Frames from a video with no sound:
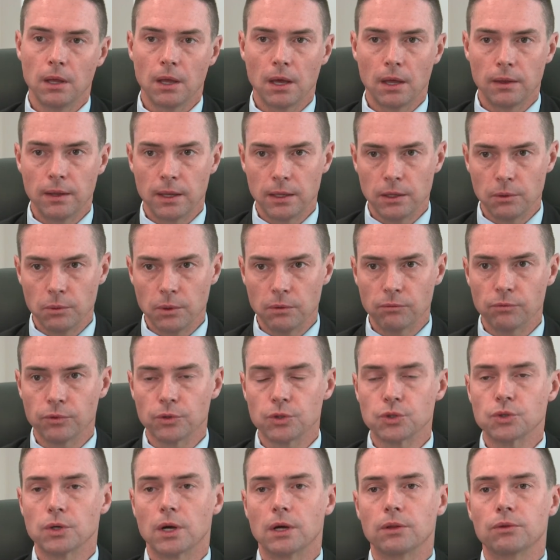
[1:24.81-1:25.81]
and then you
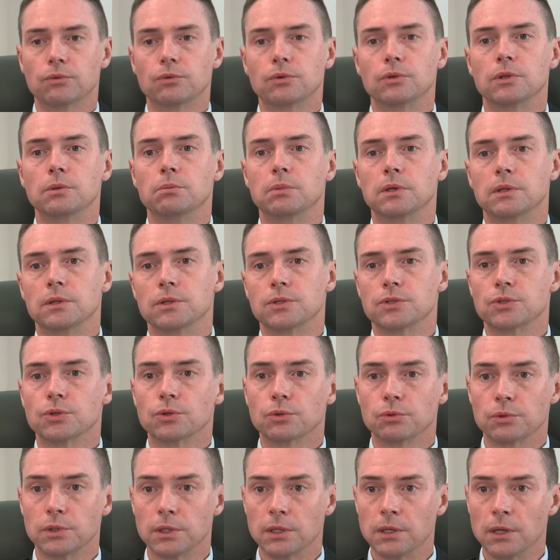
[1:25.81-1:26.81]
infiltrate through the bit that's
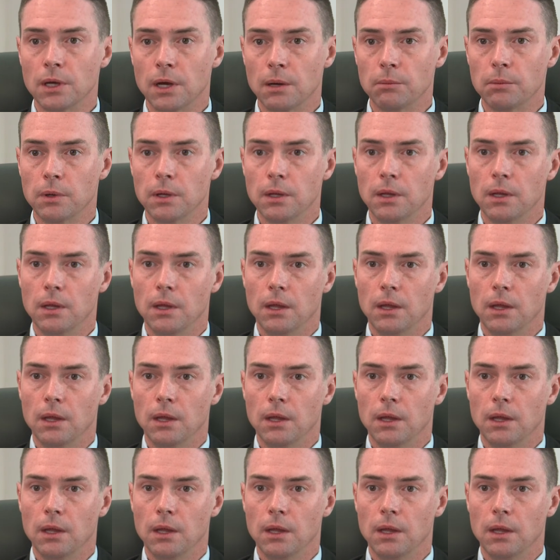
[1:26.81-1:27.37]
already numb.